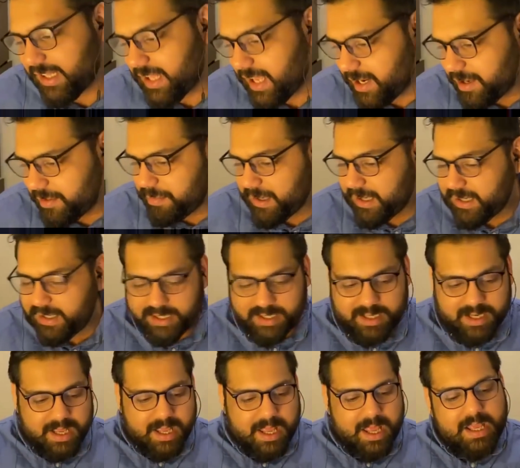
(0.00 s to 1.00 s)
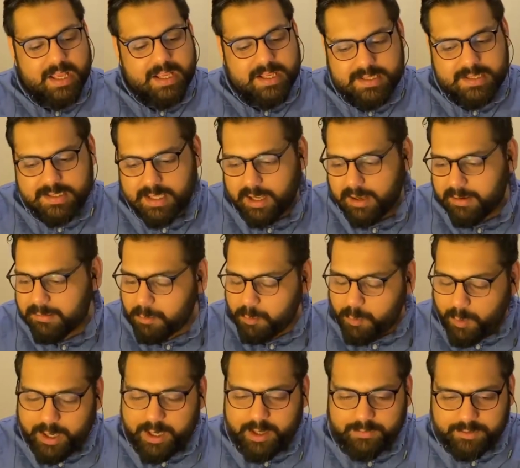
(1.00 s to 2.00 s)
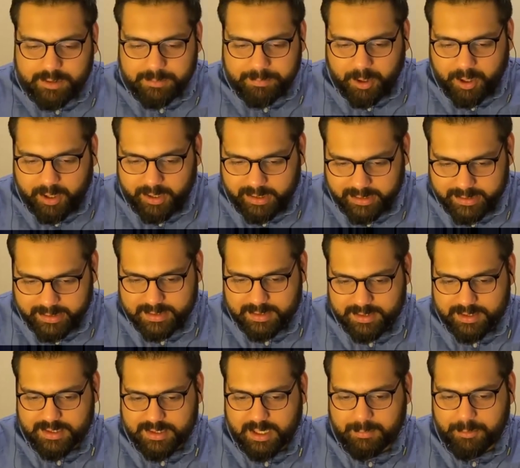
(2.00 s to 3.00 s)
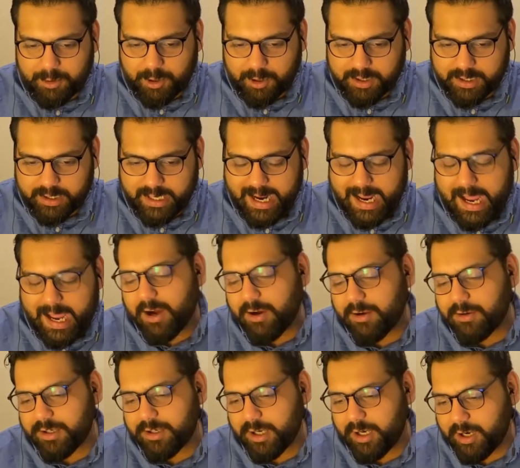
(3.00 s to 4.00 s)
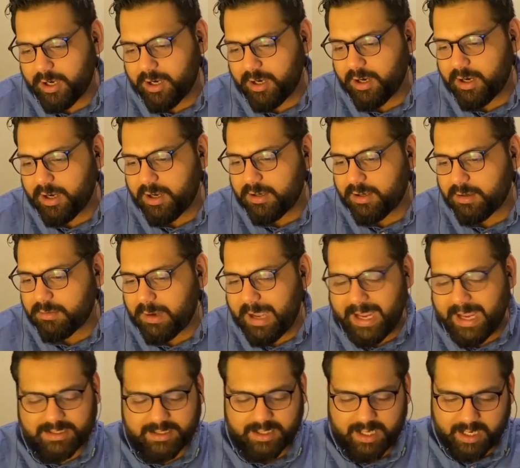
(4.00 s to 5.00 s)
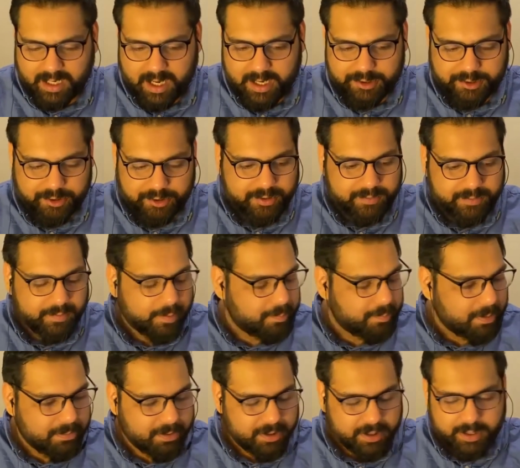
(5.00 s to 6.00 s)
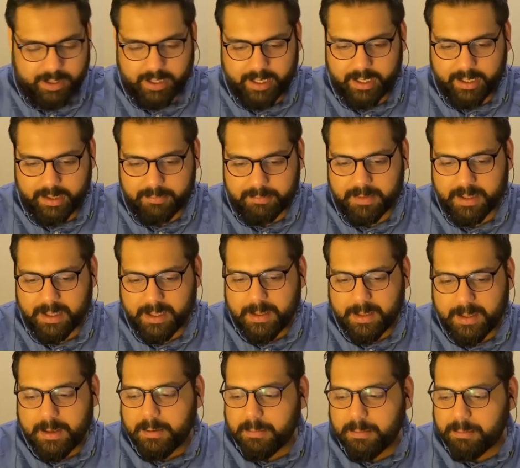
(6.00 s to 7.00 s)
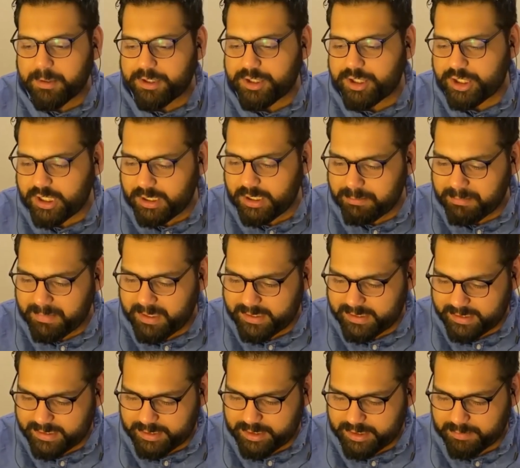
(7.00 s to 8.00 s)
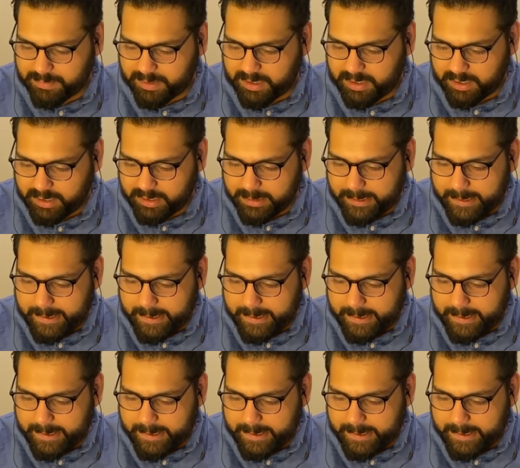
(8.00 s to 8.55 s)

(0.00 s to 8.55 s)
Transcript: that opinion. So one of the pod listeners, I'm not gonna out her. Actually, I kind of don't even remember her name, but she messaged me